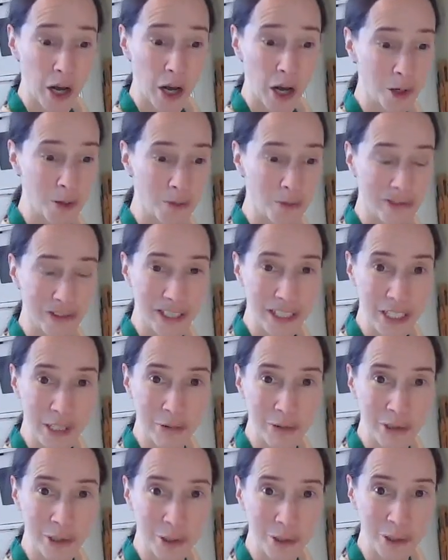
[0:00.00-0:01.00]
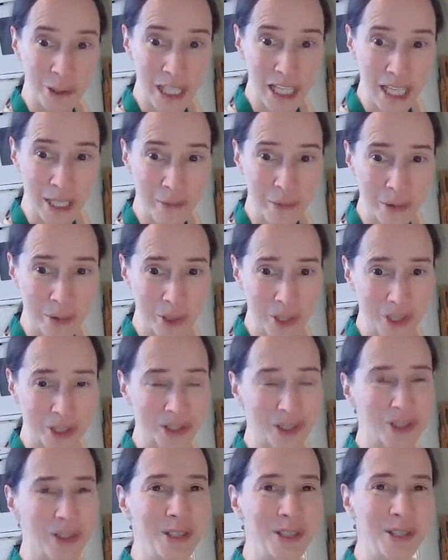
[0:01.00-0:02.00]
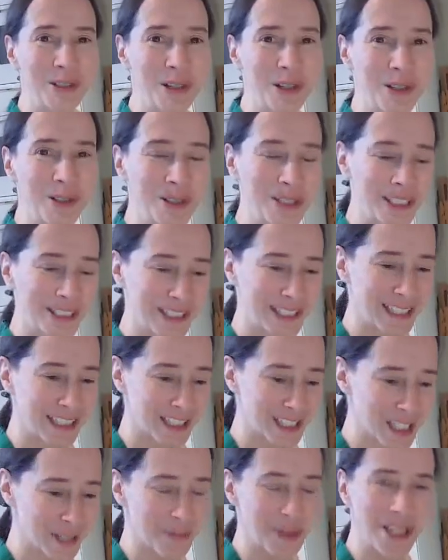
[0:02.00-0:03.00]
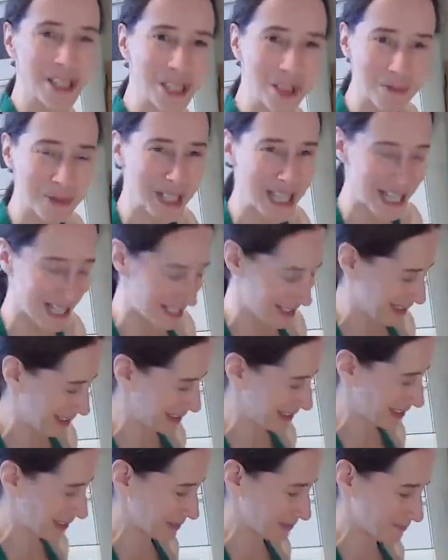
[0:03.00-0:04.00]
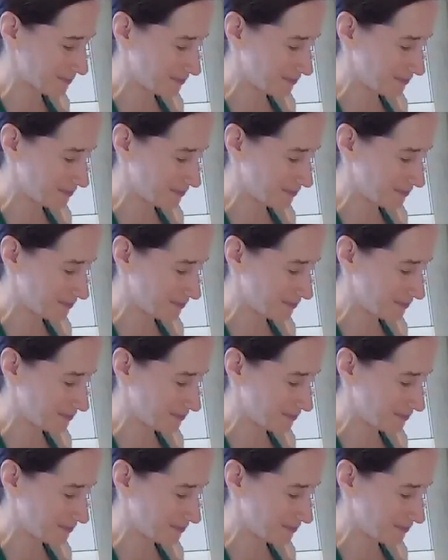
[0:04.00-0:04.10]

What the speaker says: Hopefully you were all able to grow your own little tomato plants.